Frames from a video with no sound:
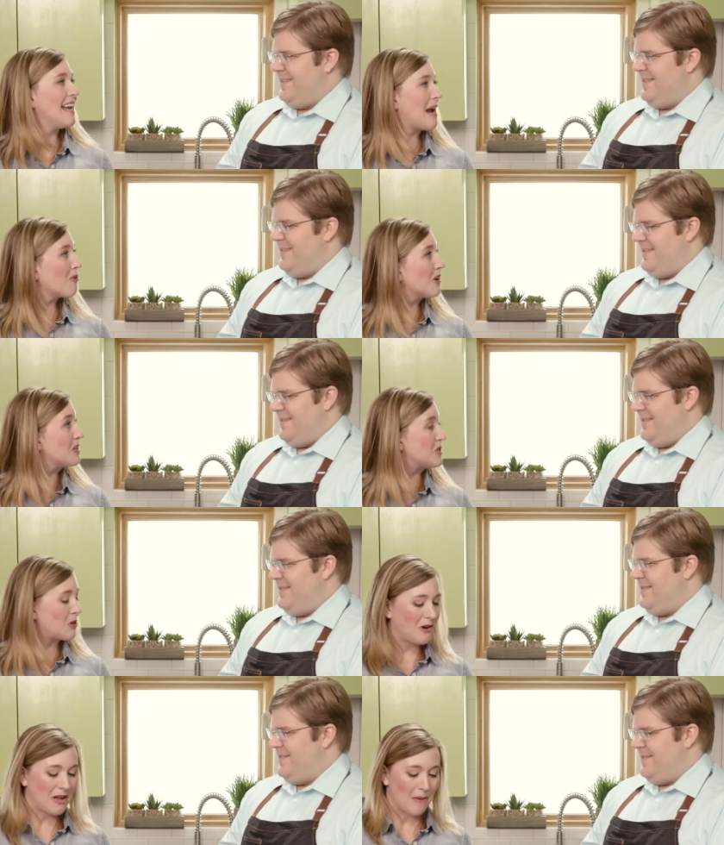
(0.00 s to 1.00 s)
Speaker 1: And now we're gonna
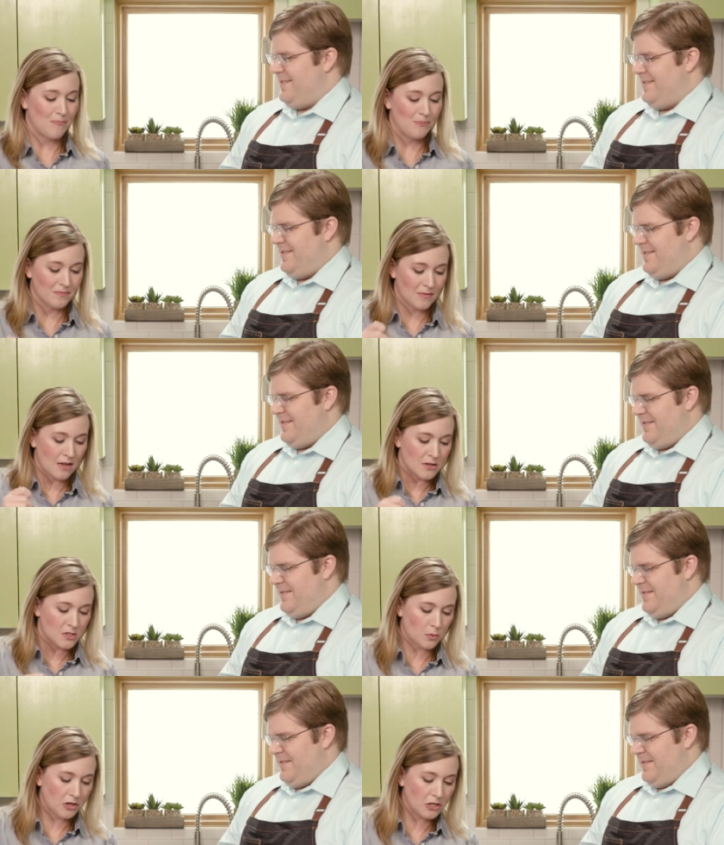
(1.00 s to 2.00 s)
stir it up. So
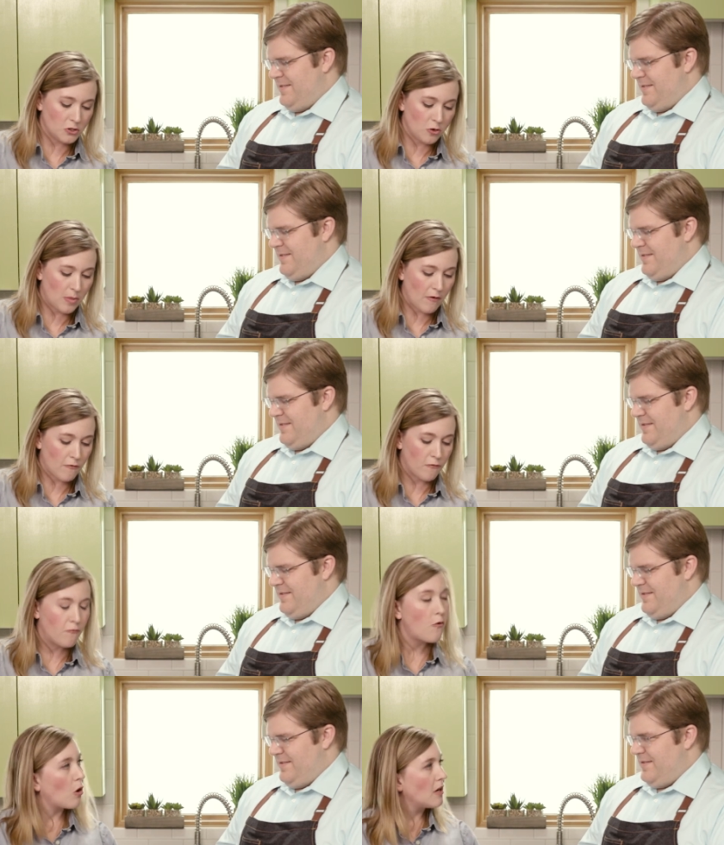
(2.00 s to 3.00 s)
we're gonna do about
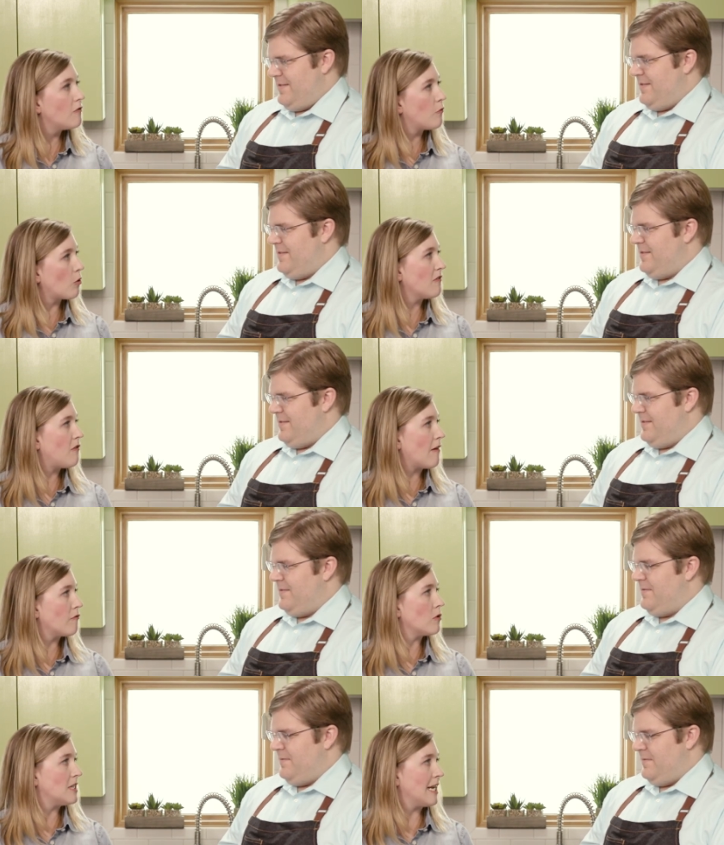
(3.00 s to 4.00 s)
40, 45
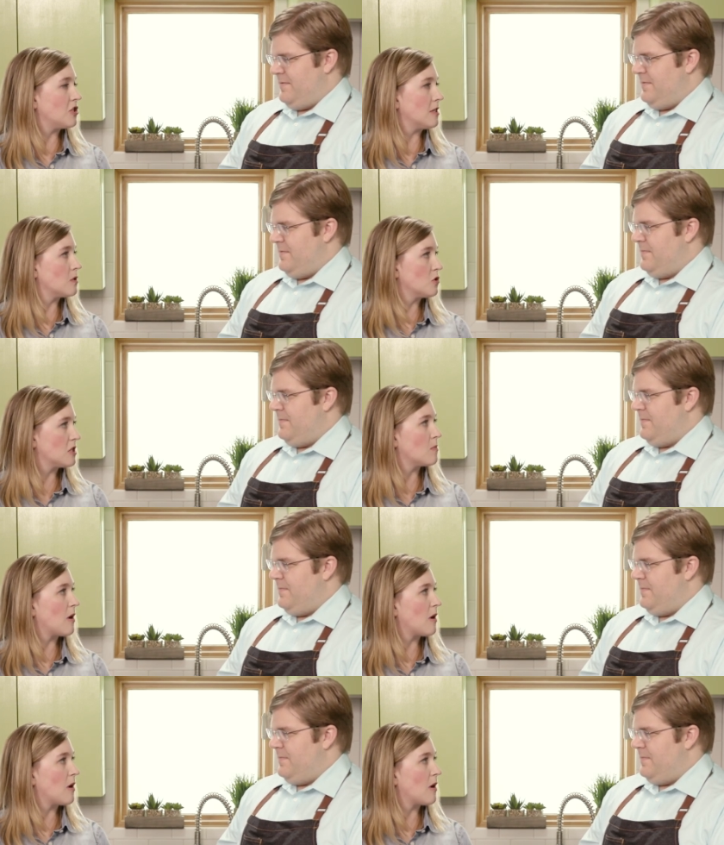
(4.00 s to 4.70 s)
rotations, which is